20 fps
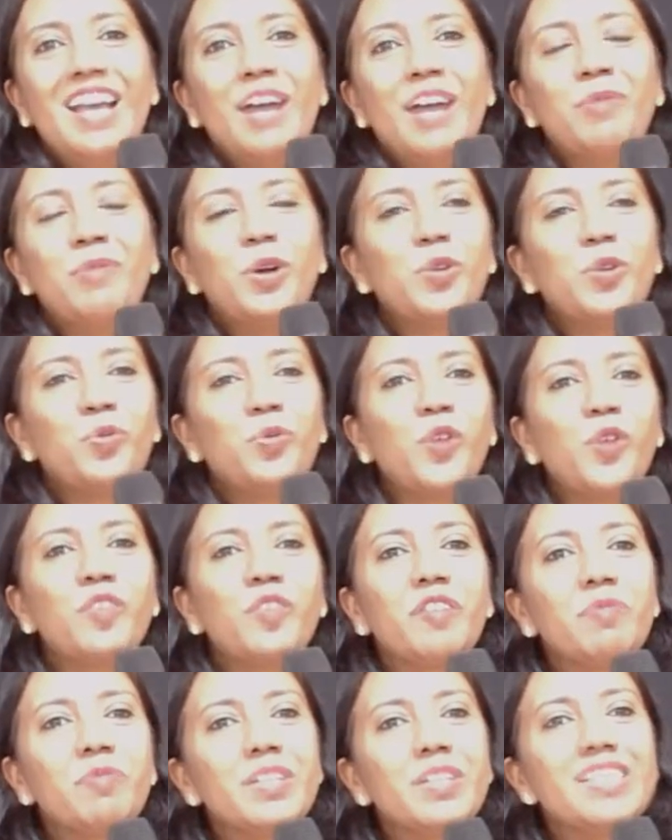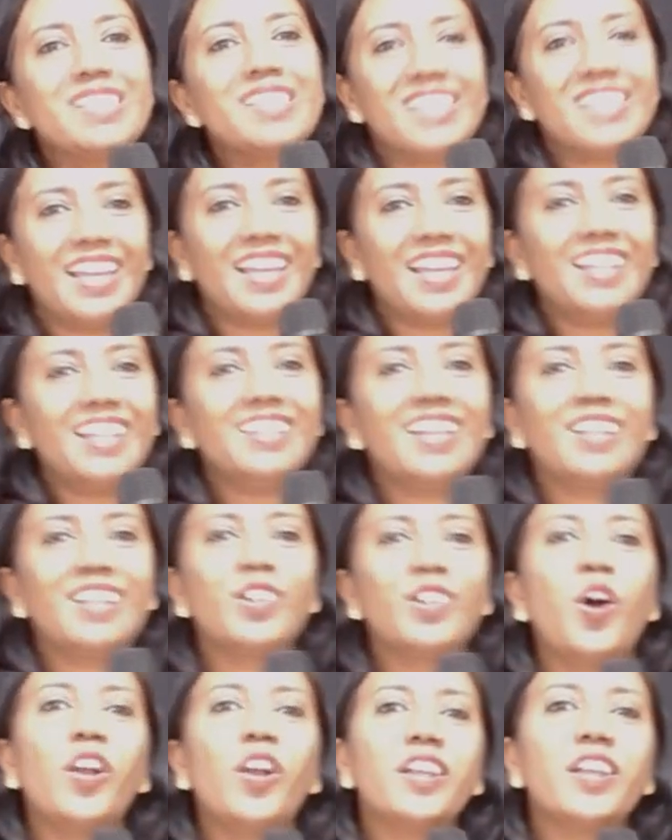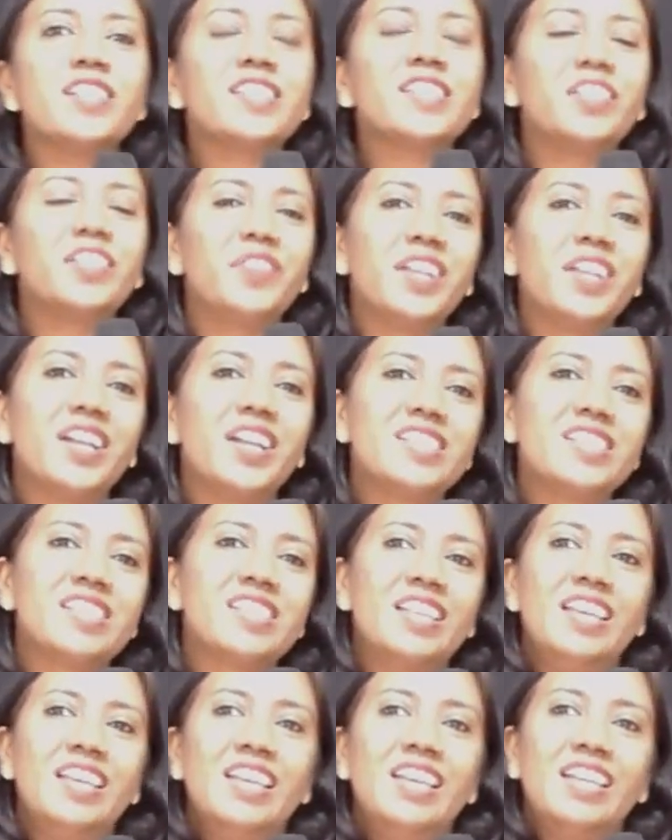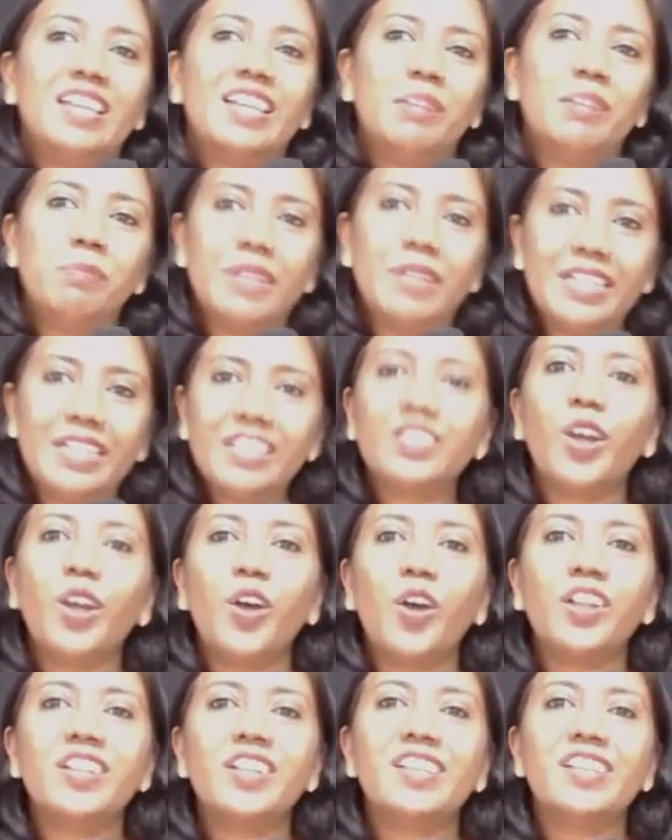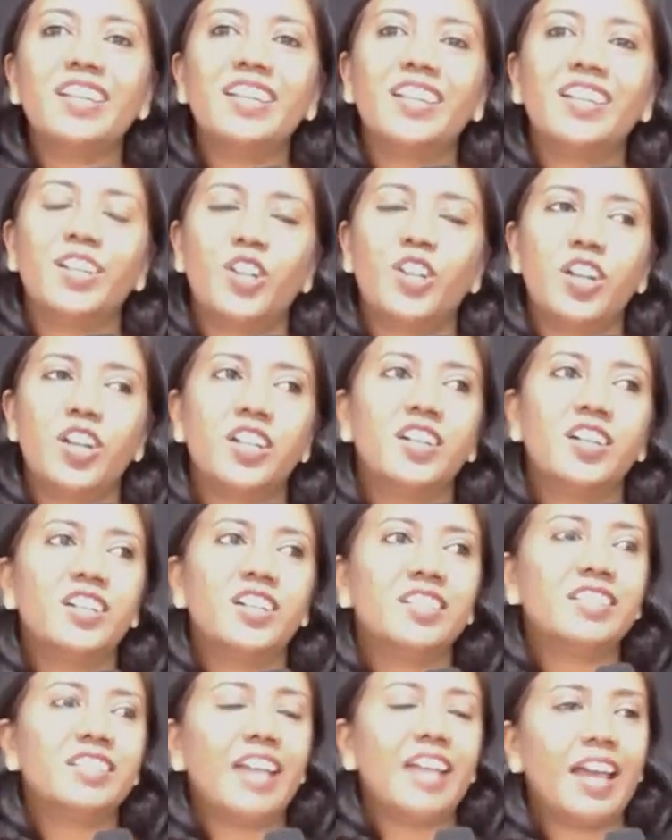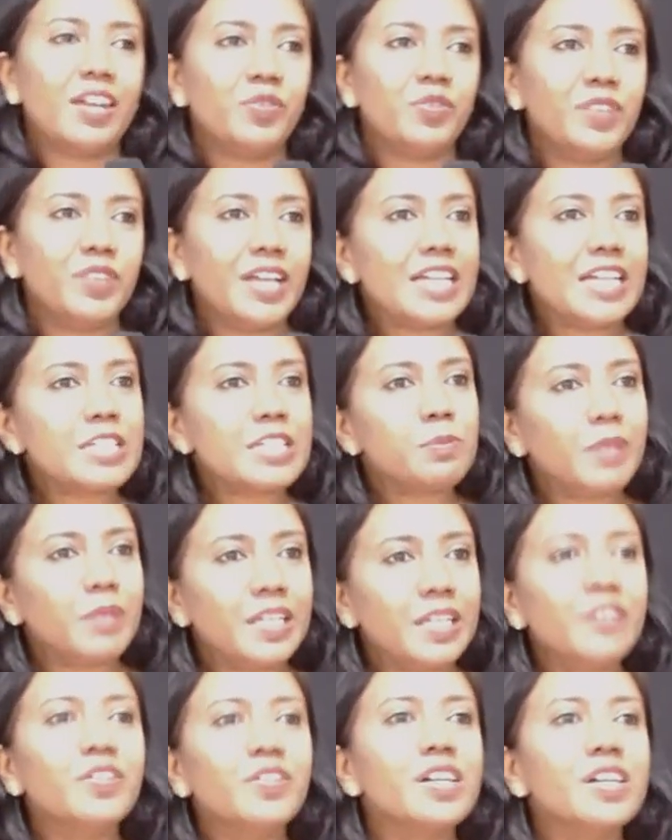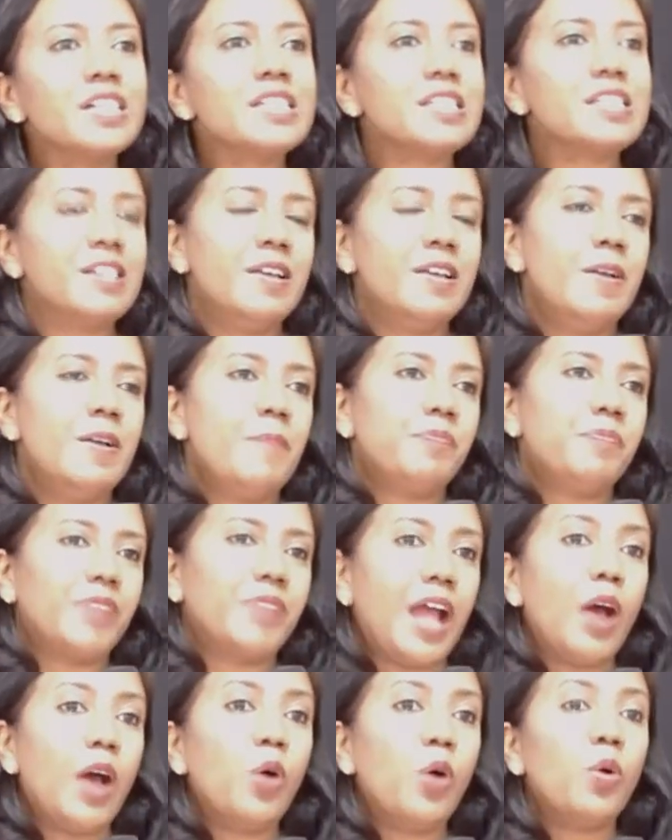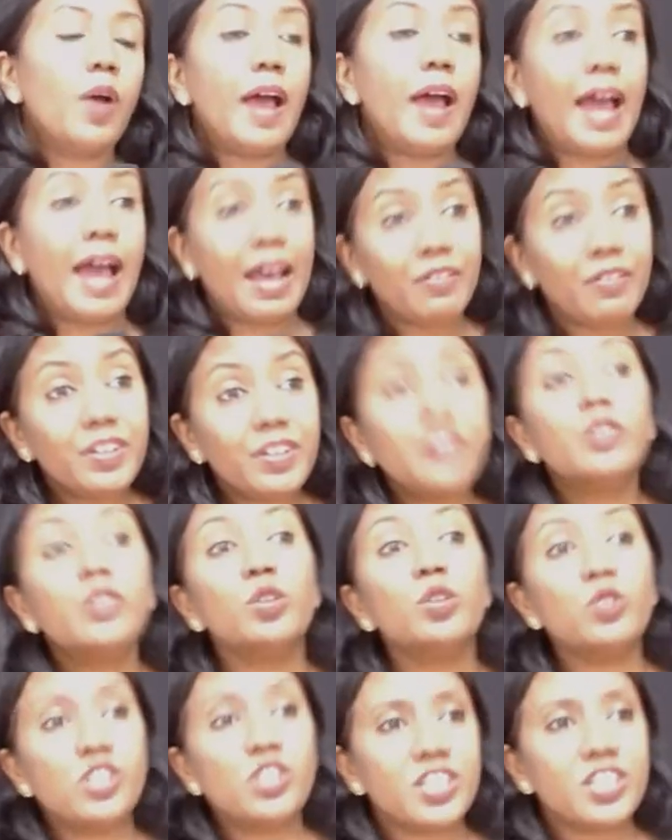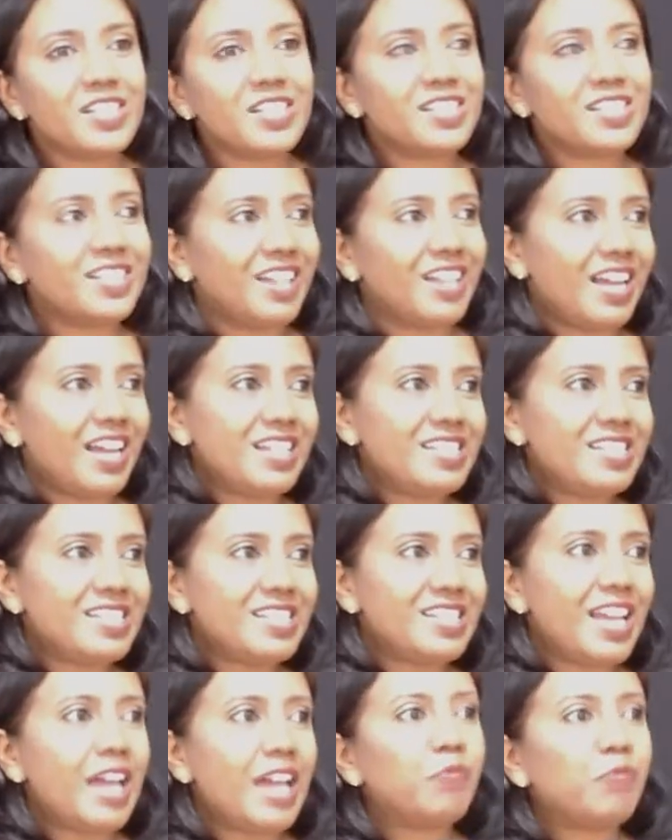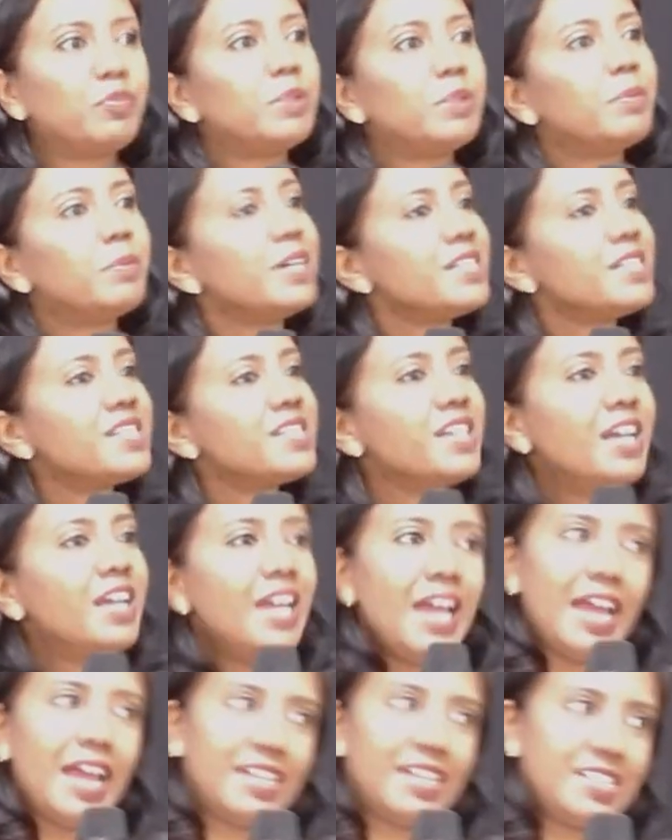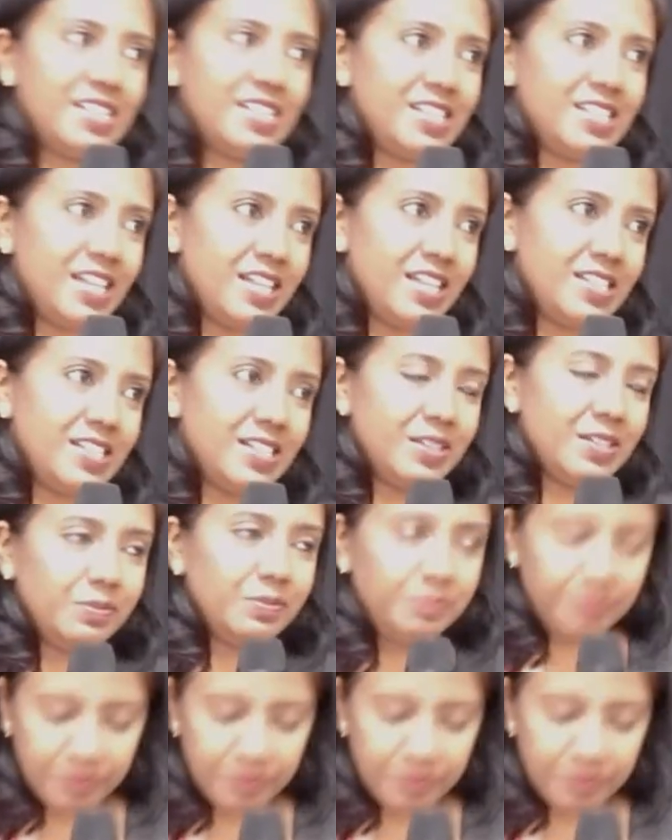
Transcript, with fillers: about what we've been saying that God has given us complete authority here on earth and we as believers now have it through Jesus Christ and we must exercise it.